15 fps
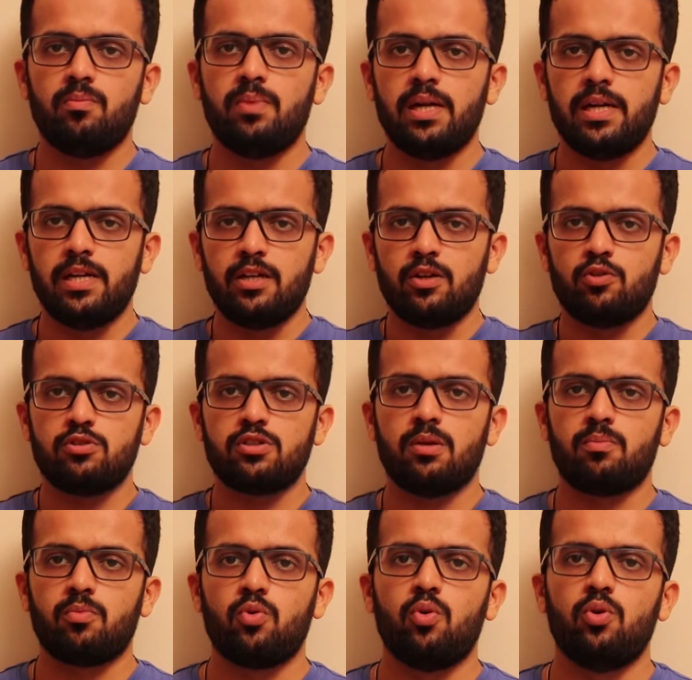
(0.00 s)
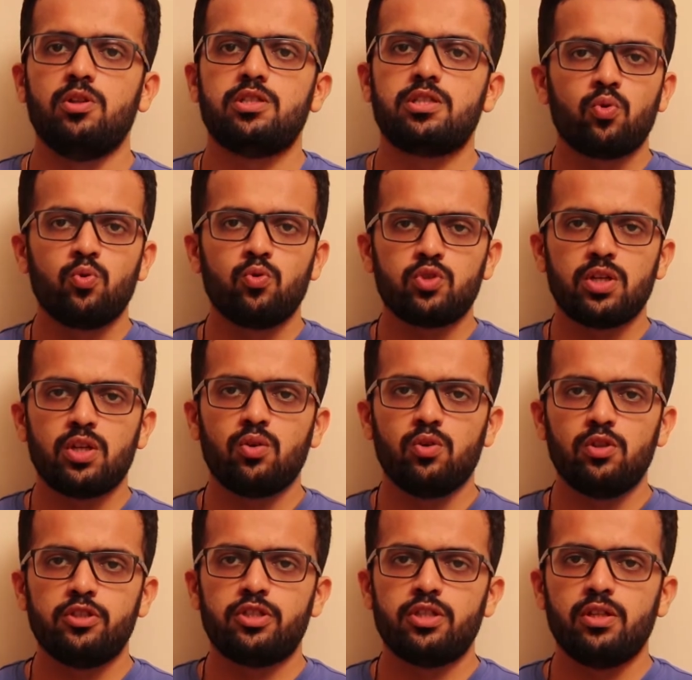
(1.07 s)
build into some goals. Kroos and
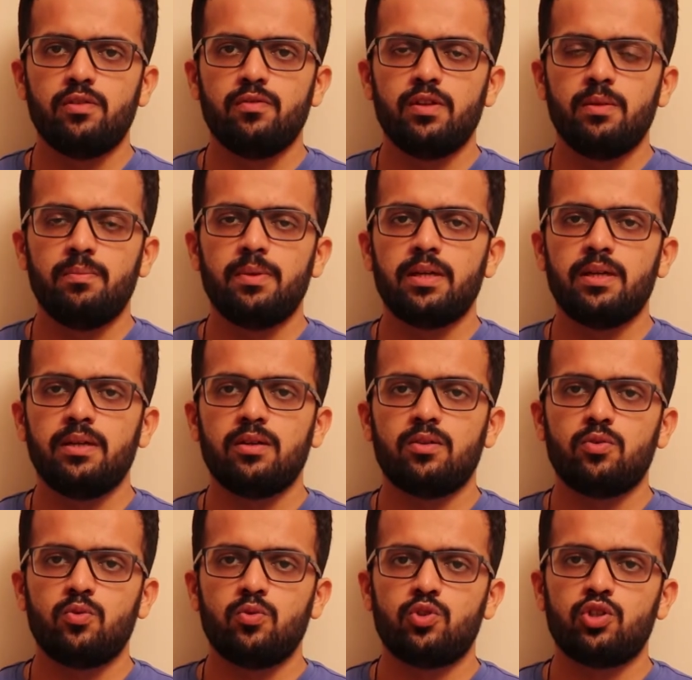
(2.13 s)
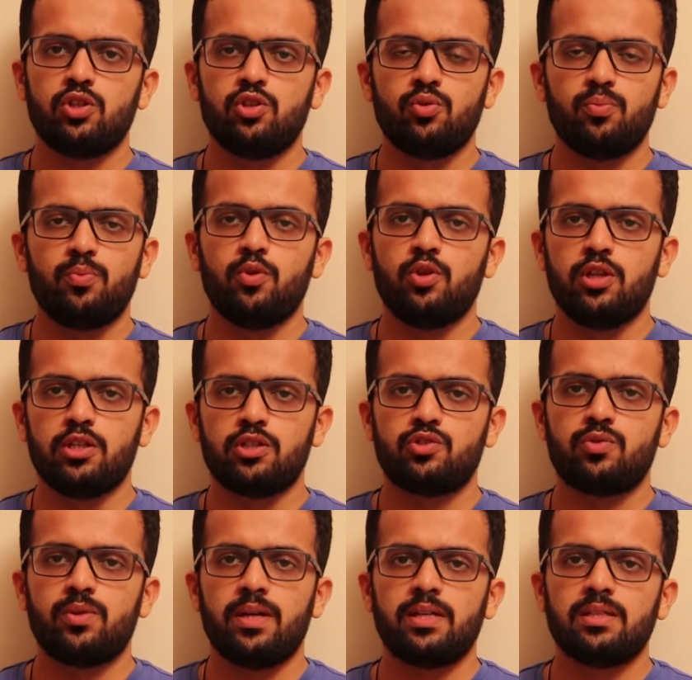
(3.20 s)
Ozil will be crucial to pull the
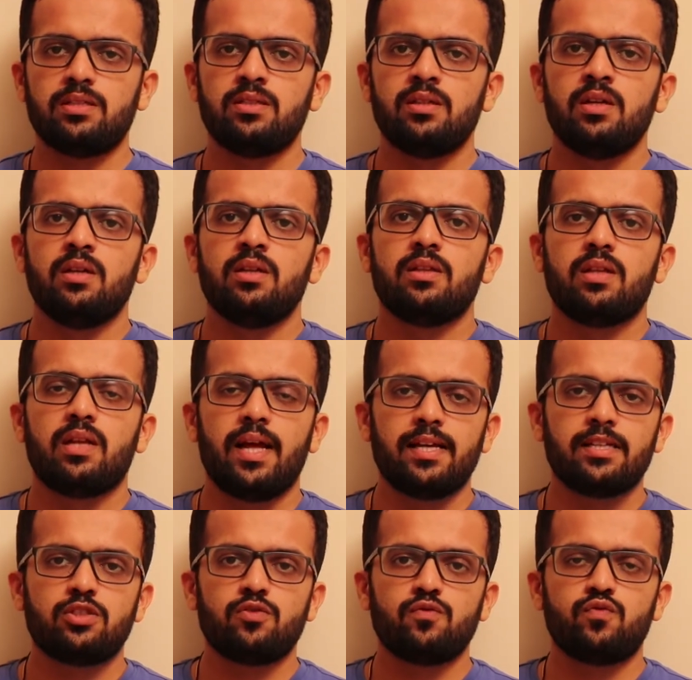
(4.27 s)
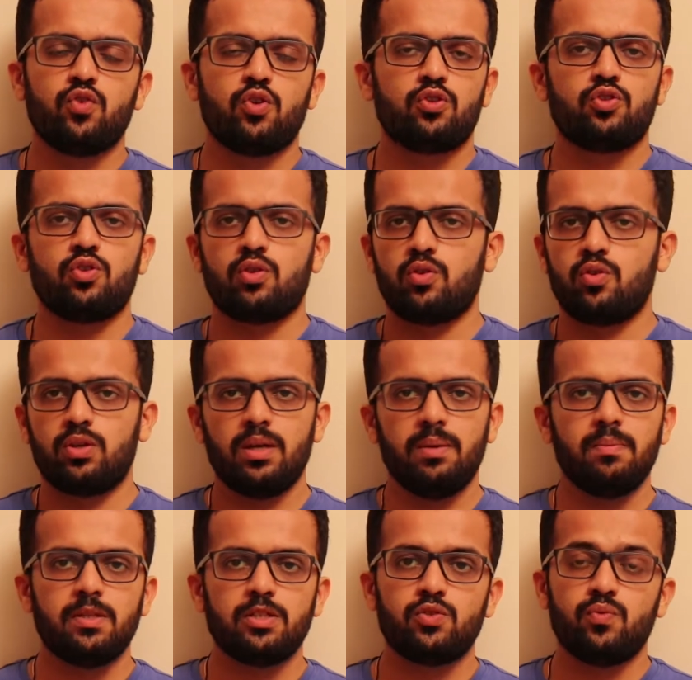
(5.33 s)
strings. The likes of Joshua
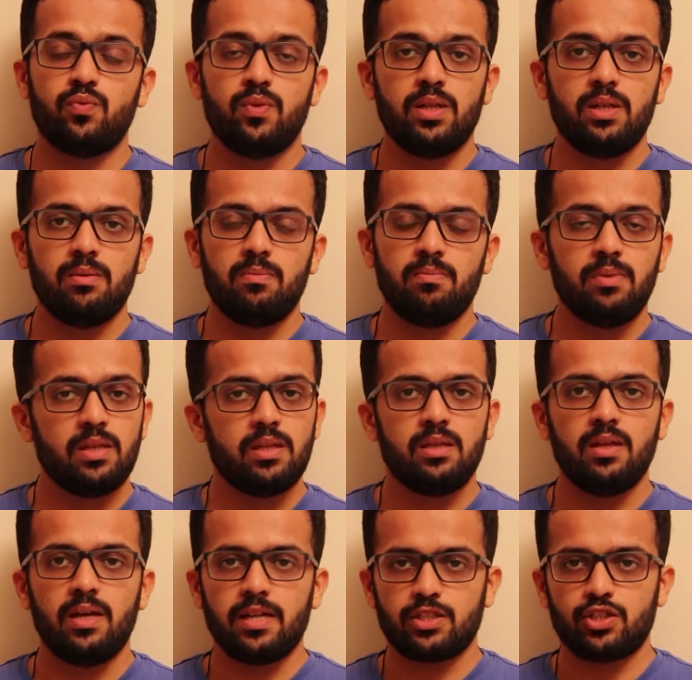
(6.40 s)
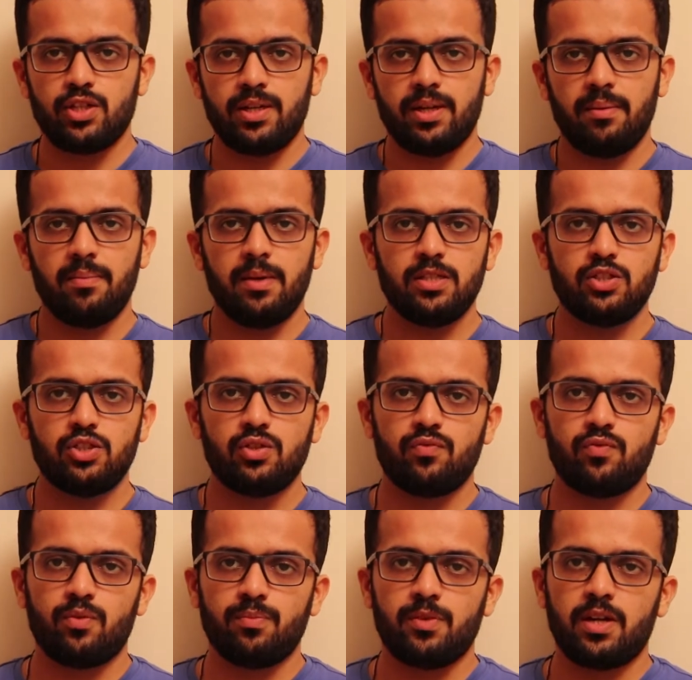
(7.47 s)
Kimmich will be the extra
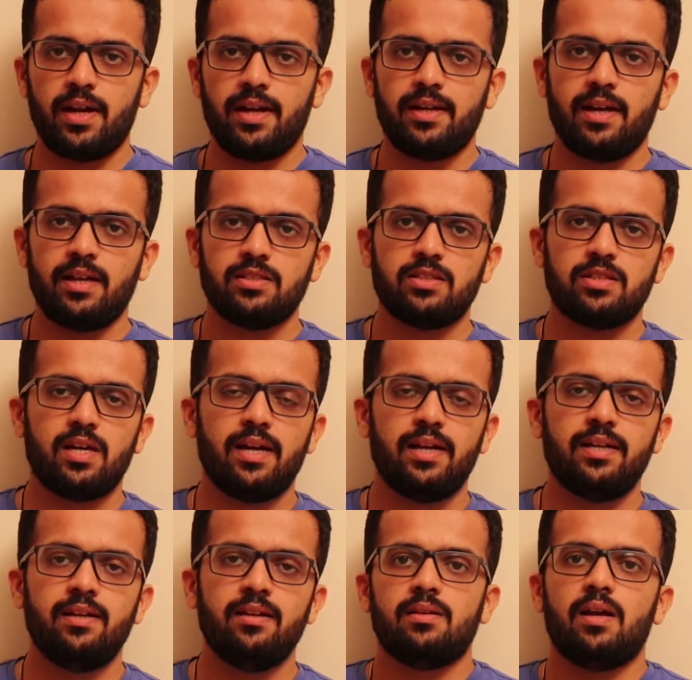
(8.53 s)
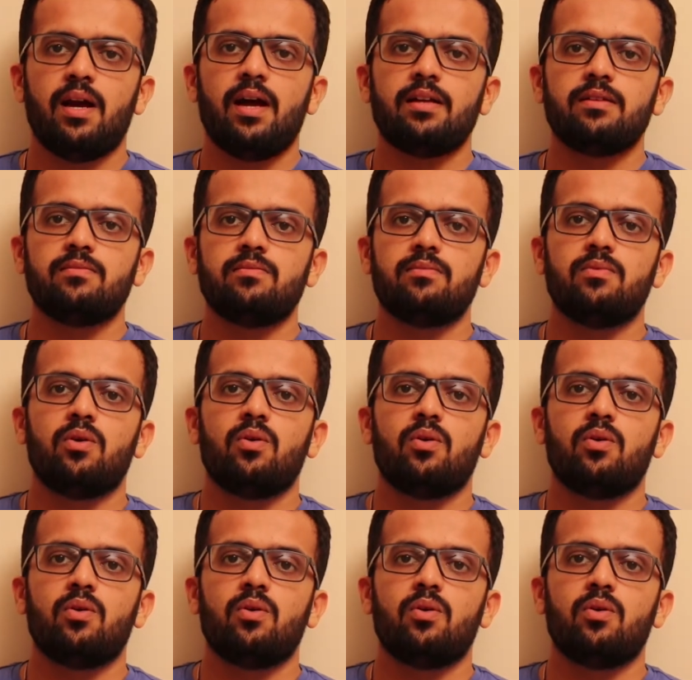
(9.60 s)
dimension from the right hand side. Yeah,